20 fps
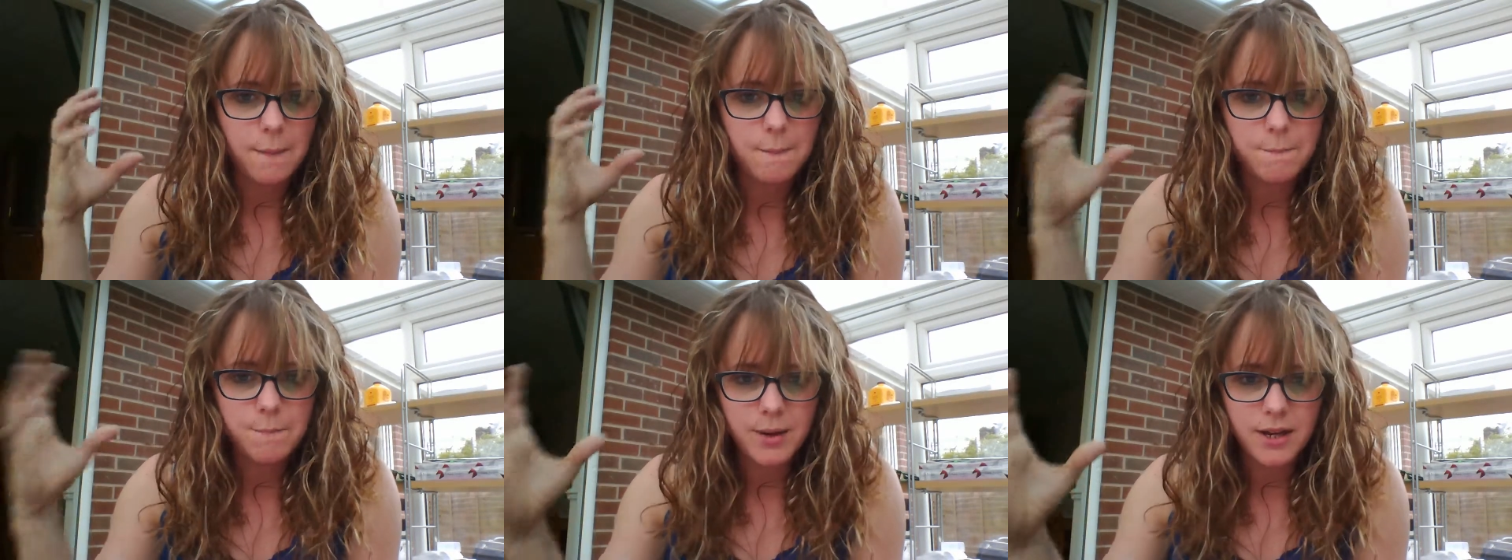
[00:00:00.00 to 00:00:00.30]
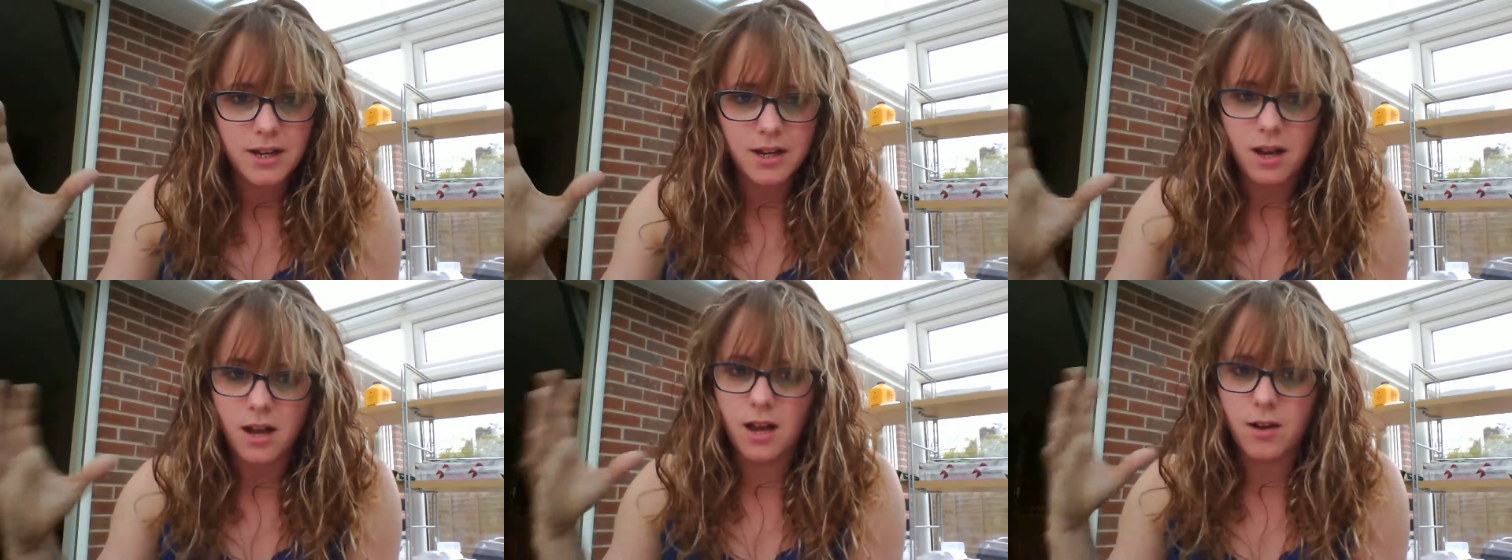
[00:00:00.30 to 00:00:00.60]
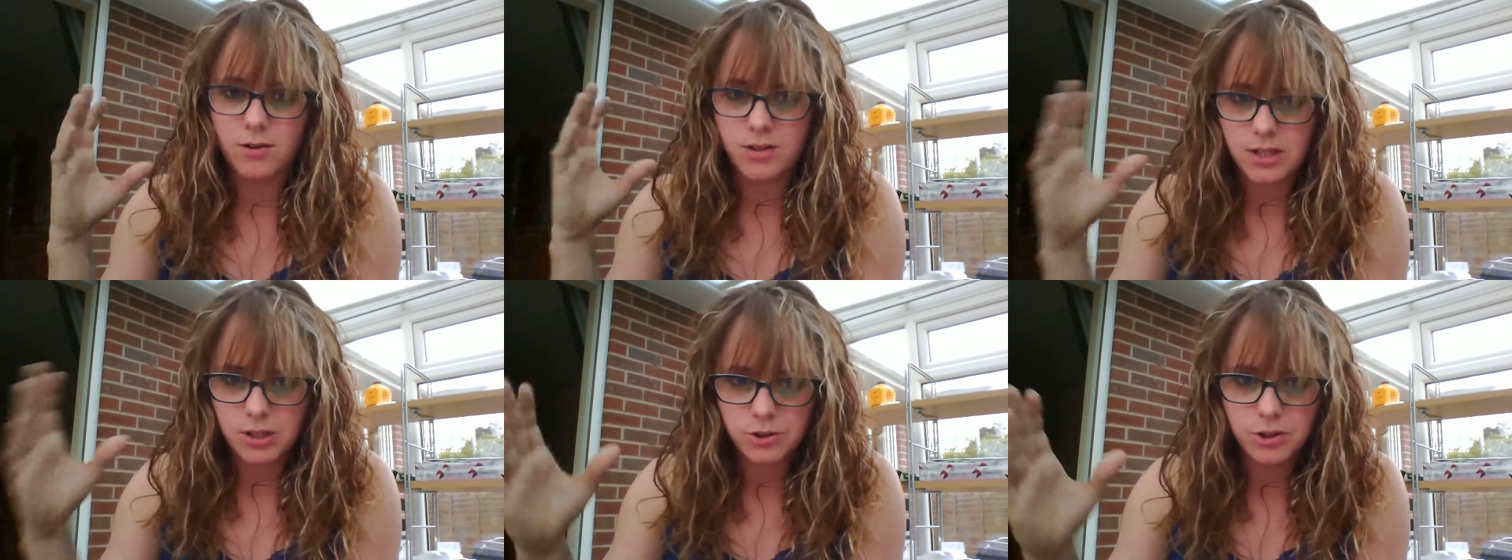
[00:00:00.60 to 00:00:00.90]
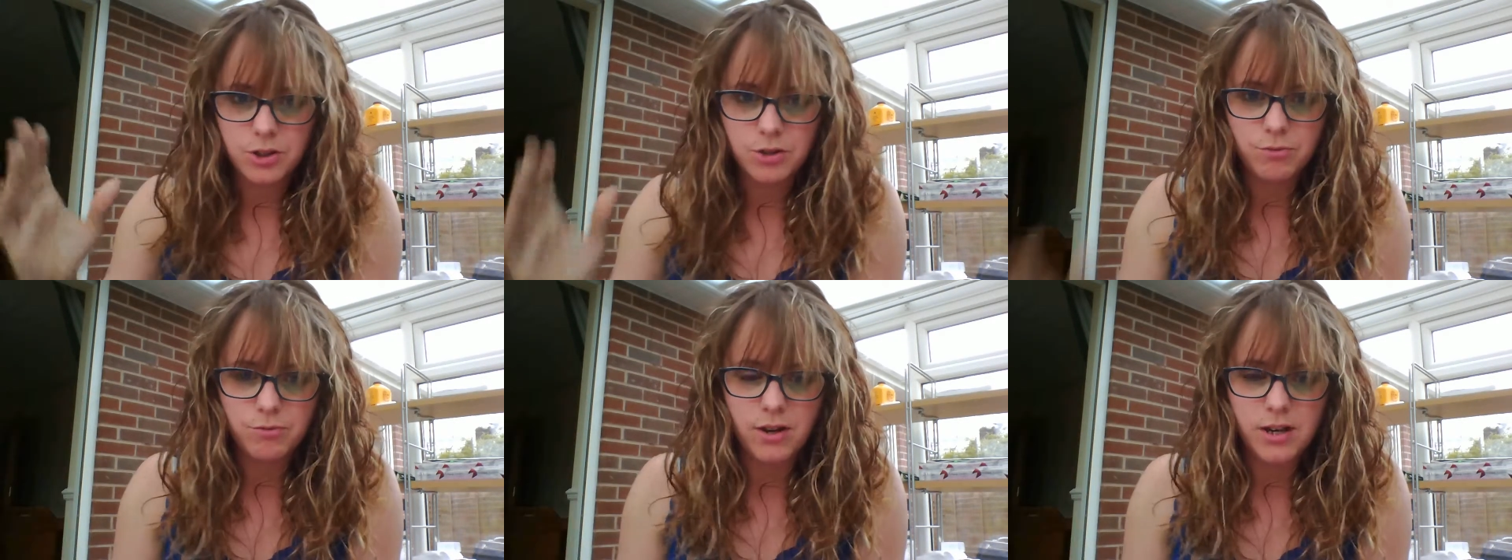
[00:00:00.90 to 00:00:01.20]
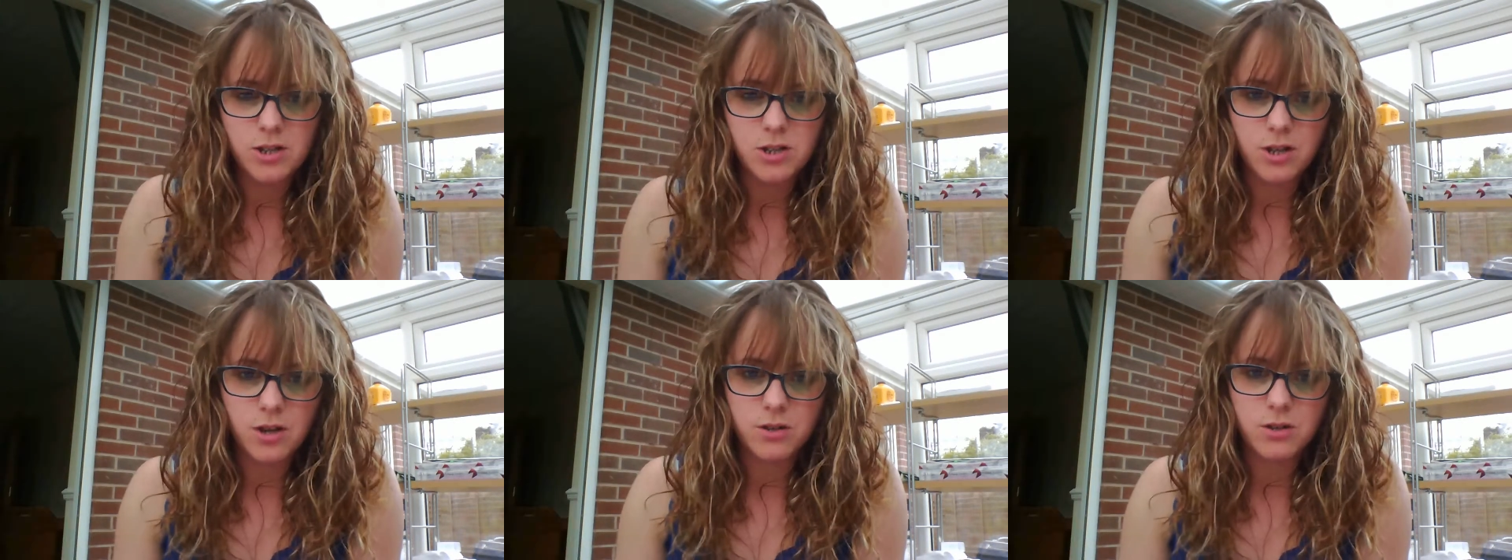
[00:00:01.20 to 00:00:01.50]
and bigger until you
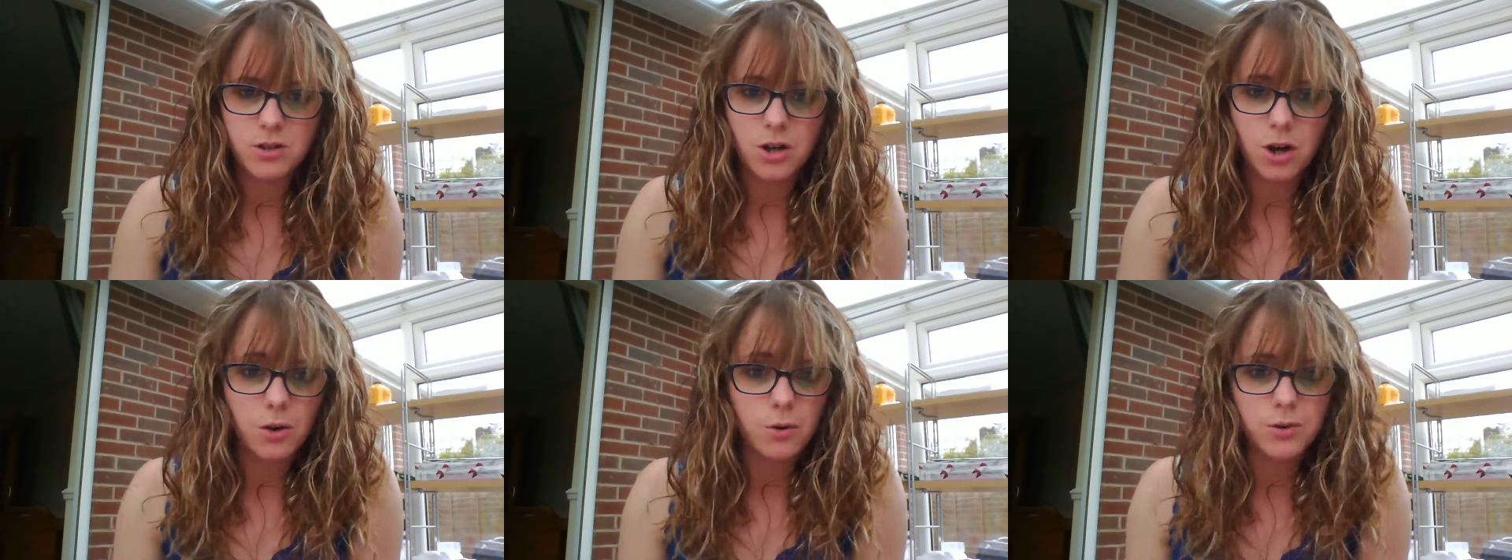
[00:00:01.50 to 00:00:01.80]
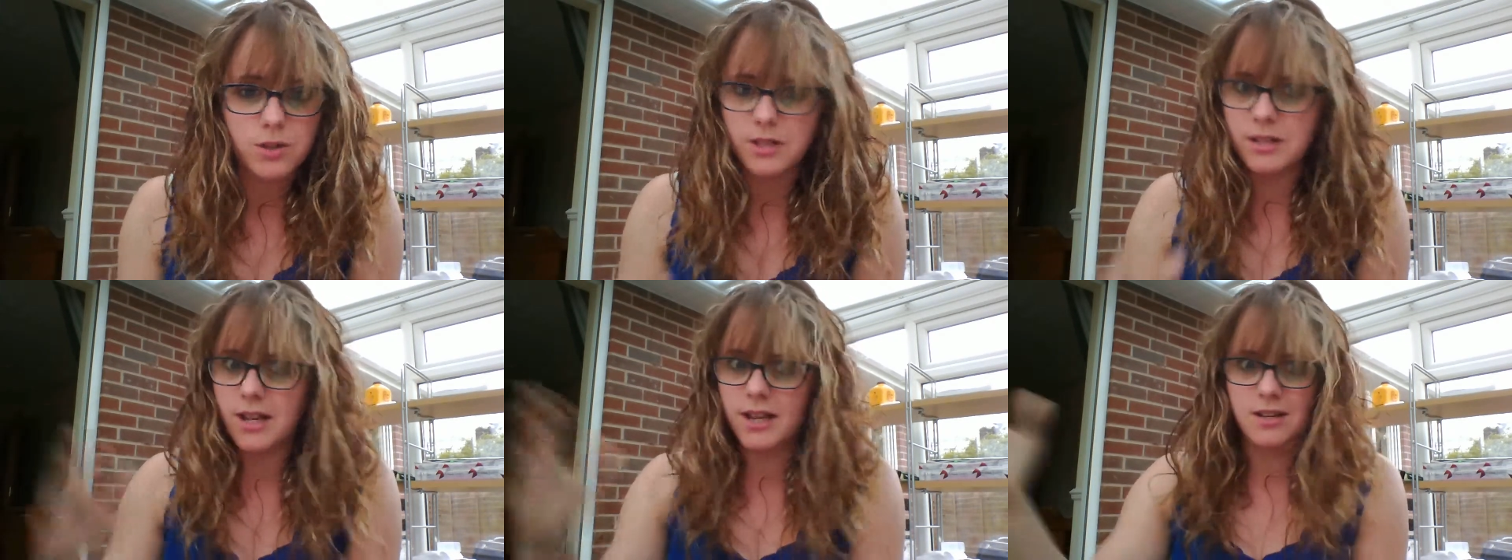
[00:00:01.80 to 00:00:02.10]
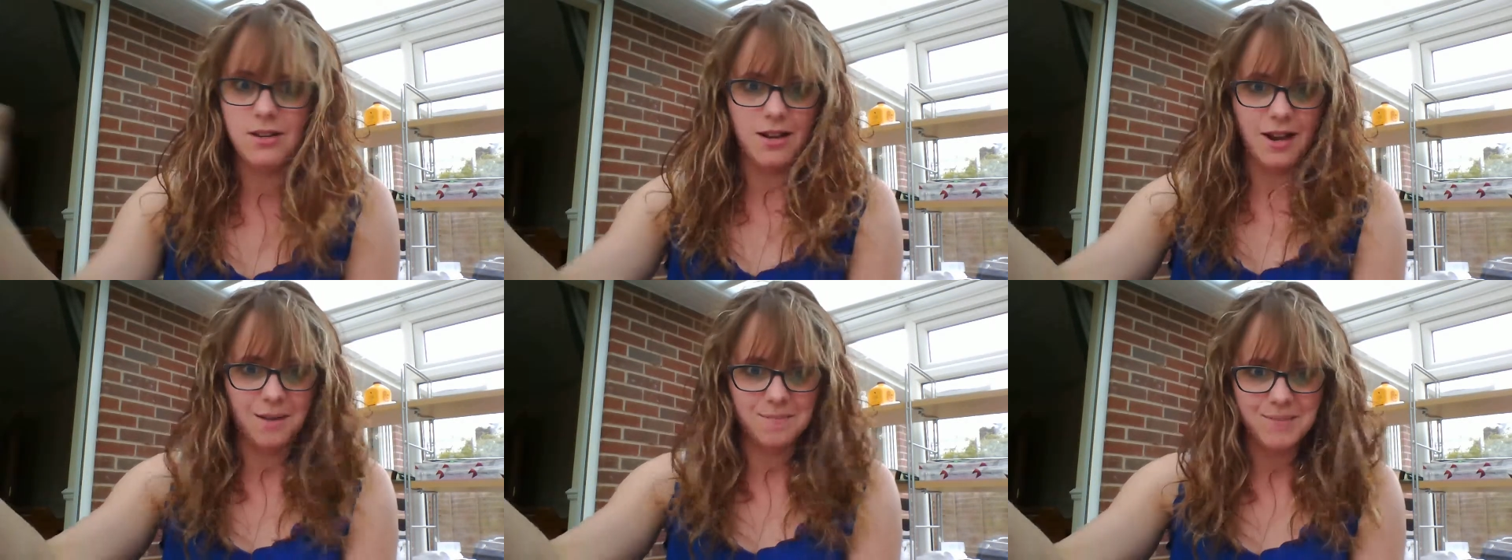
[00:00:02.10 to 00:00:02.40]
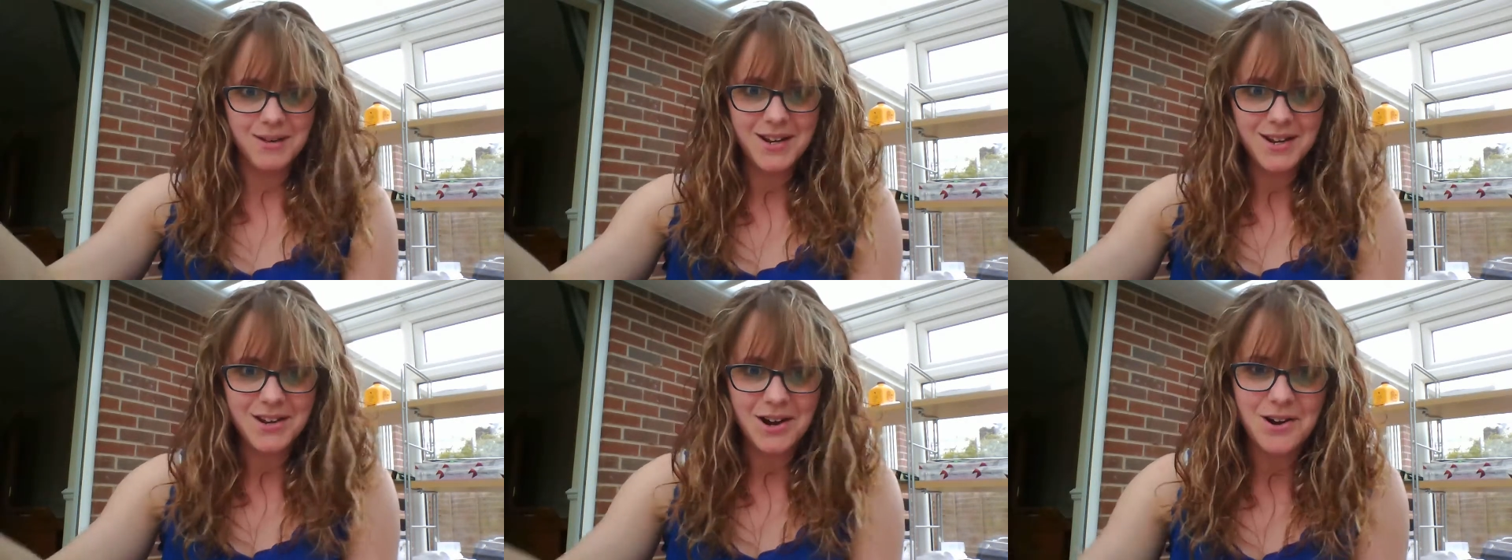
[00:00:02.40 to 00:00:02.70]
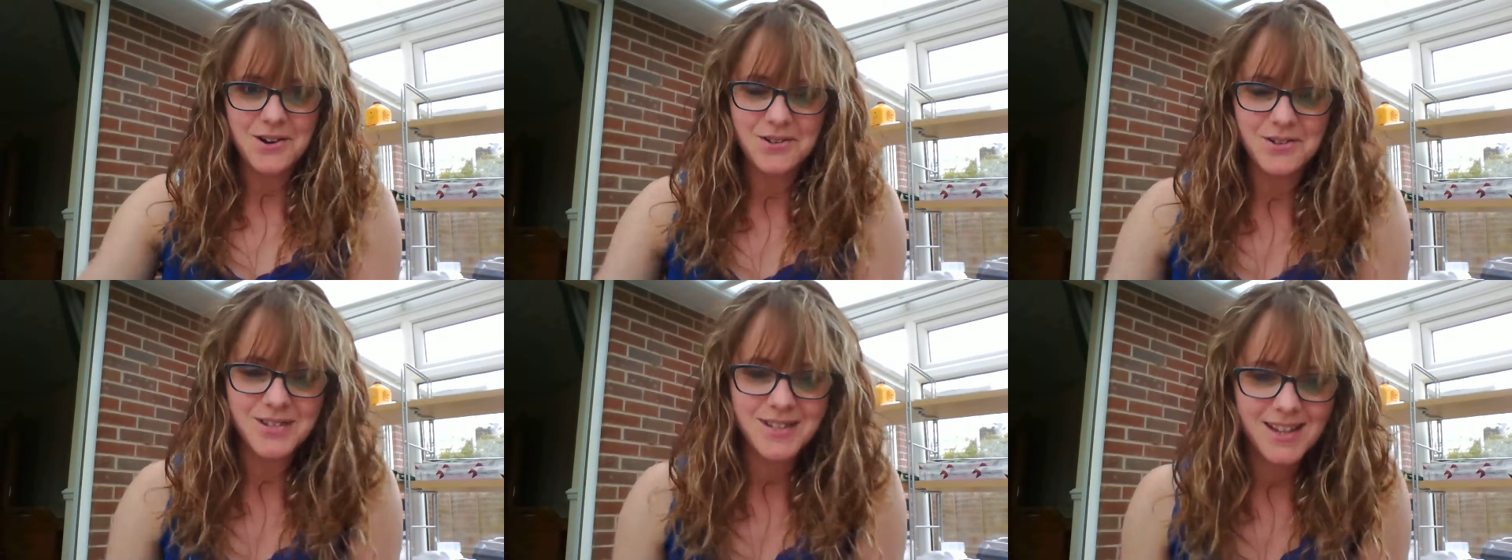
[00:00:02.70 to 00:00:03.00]
reach those goals, and then you get bigger
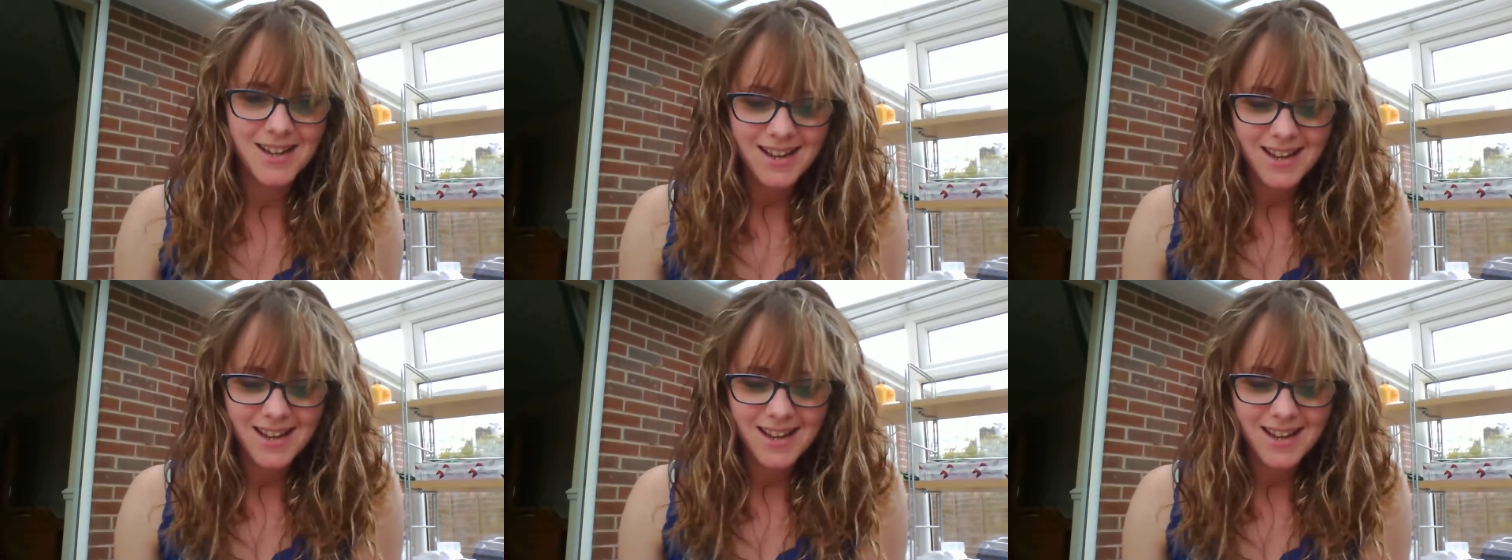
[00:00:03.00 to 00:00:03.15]
goals.